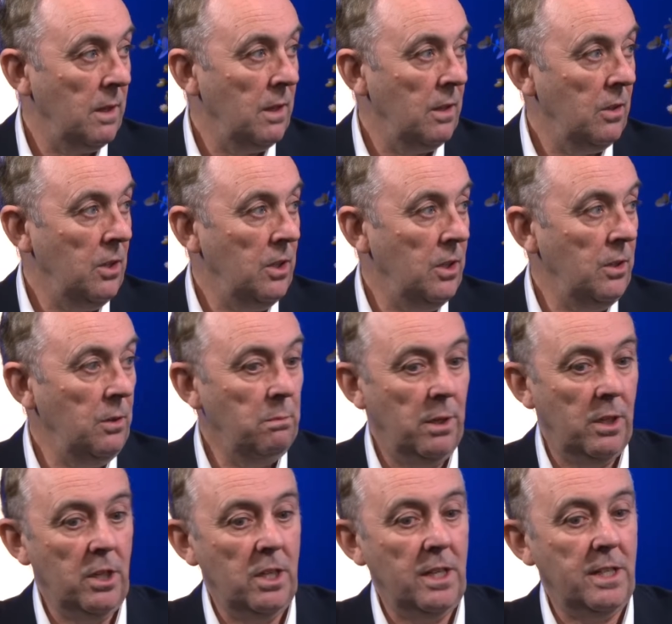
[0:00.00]
You know,
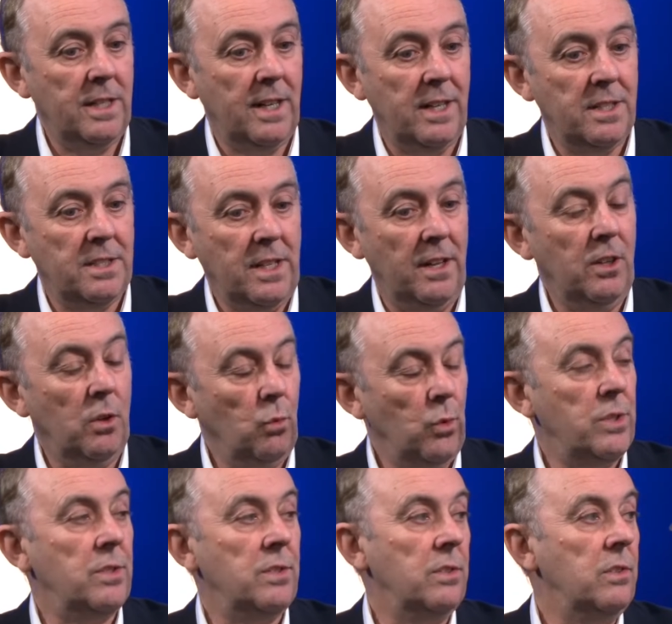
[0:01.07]
but you need to understand the
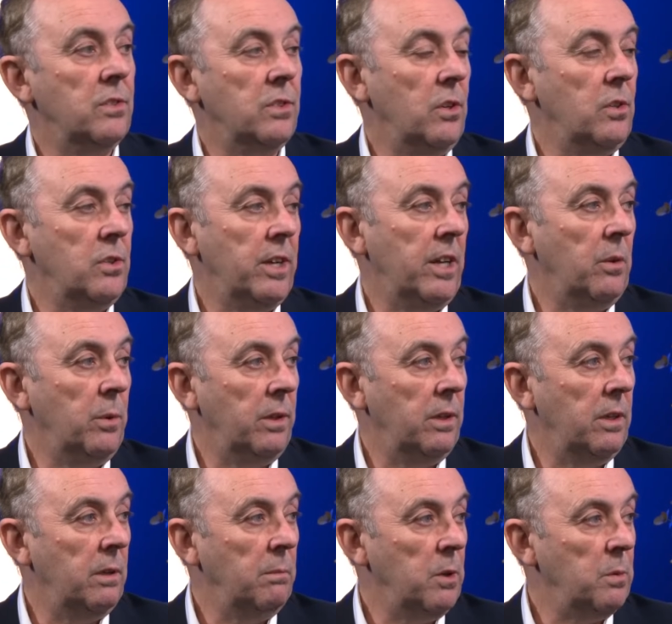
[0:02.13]
risks that are associated with it,
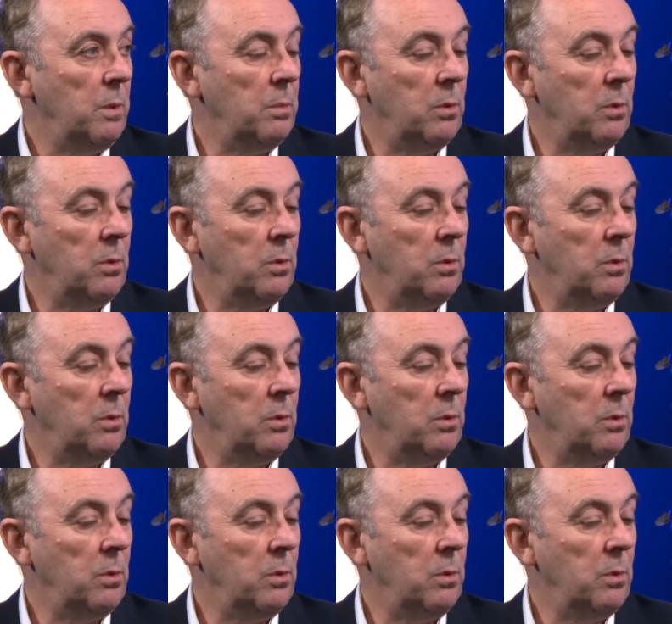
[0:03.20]
and most people